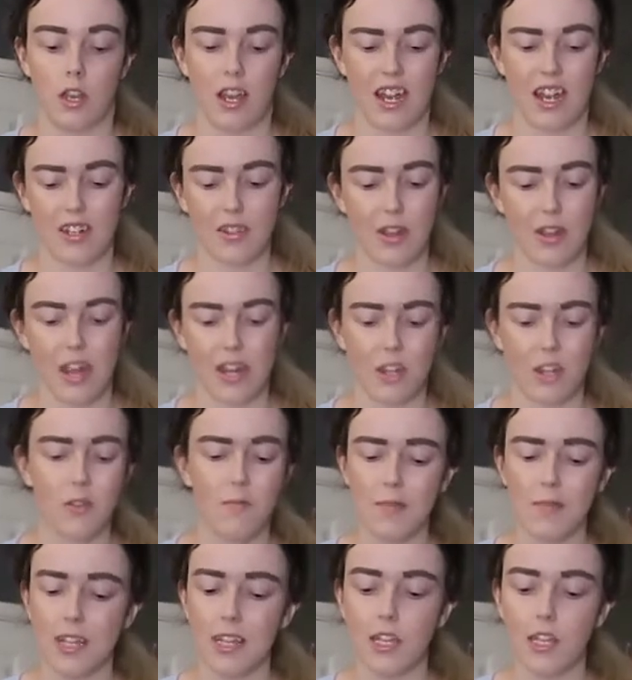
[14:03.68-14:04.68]
I don't
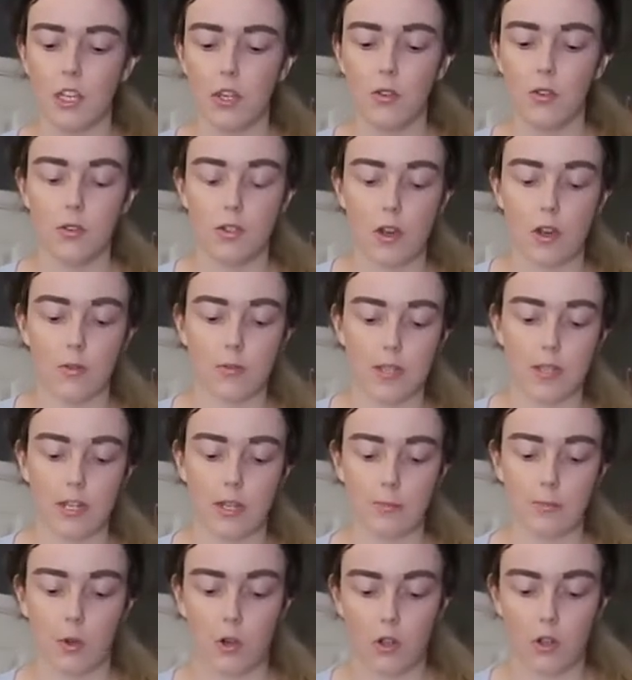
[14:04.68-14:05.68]
really use those
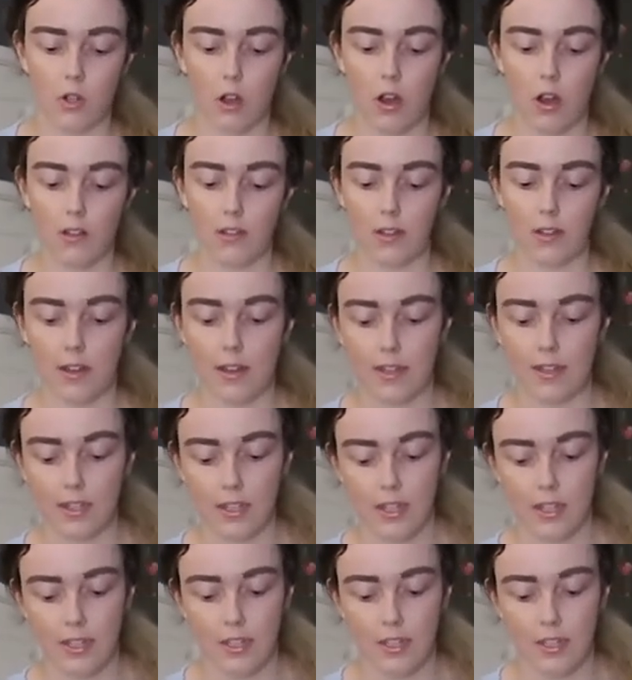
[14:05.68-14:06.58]
anymore, can't I?